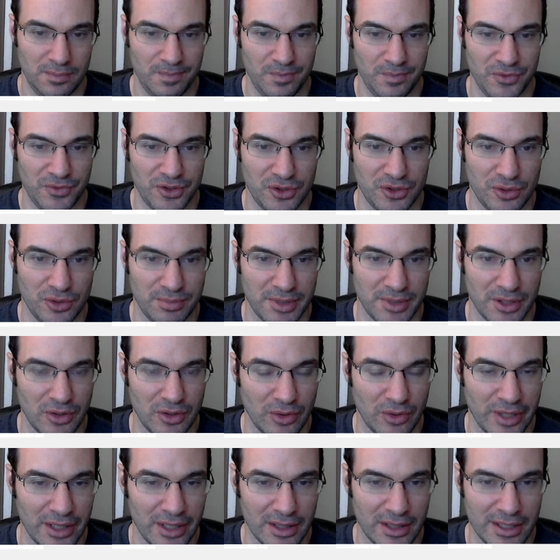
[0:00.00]
Stupid
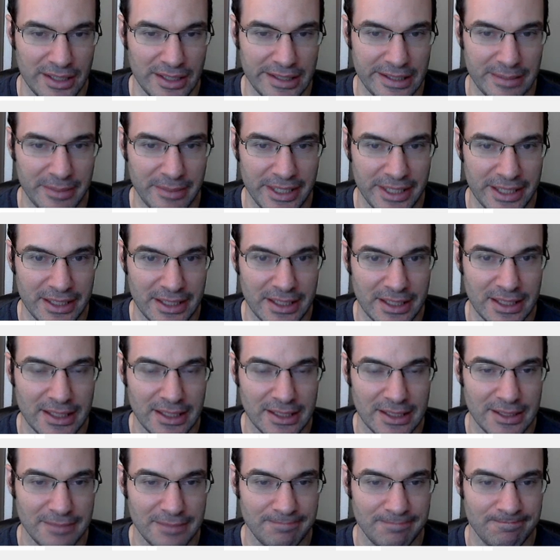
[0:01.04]
annoying line, man.
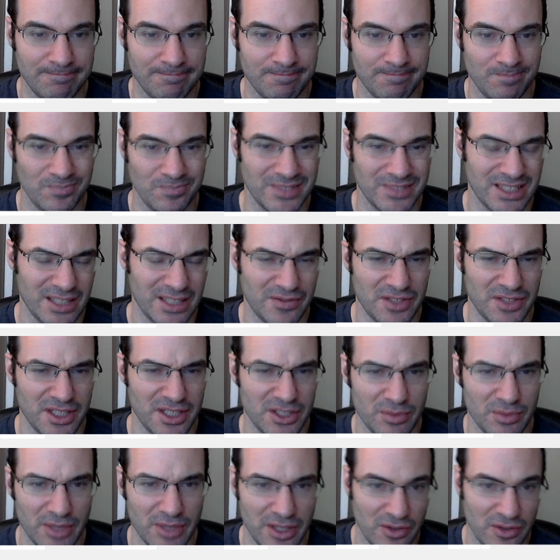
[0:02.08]
Is f6
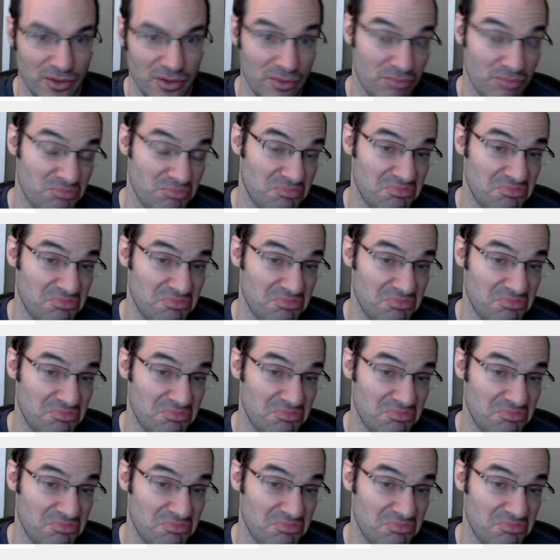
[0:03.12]
what I do?